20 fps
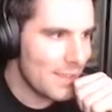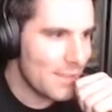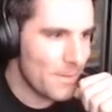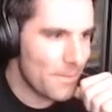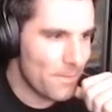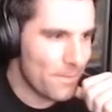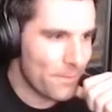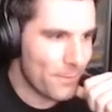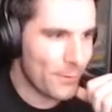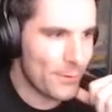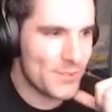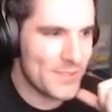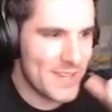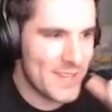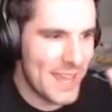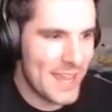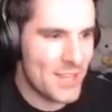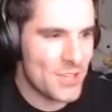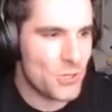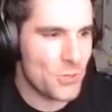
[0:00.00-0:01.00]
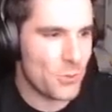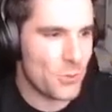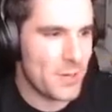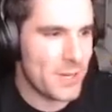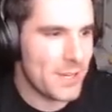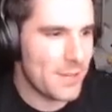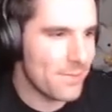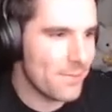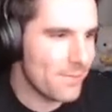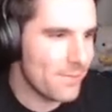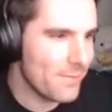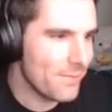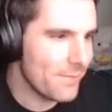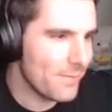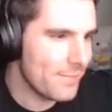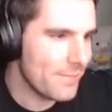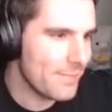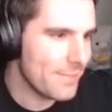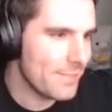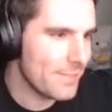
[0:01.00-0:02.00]
The first entry
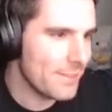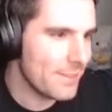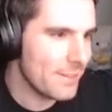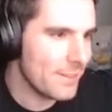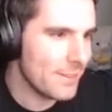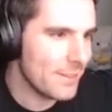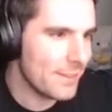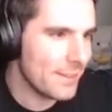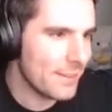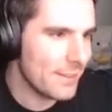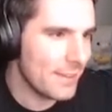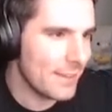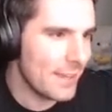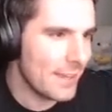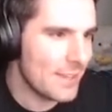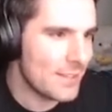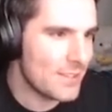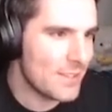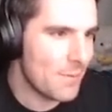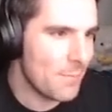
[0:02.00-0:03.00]
into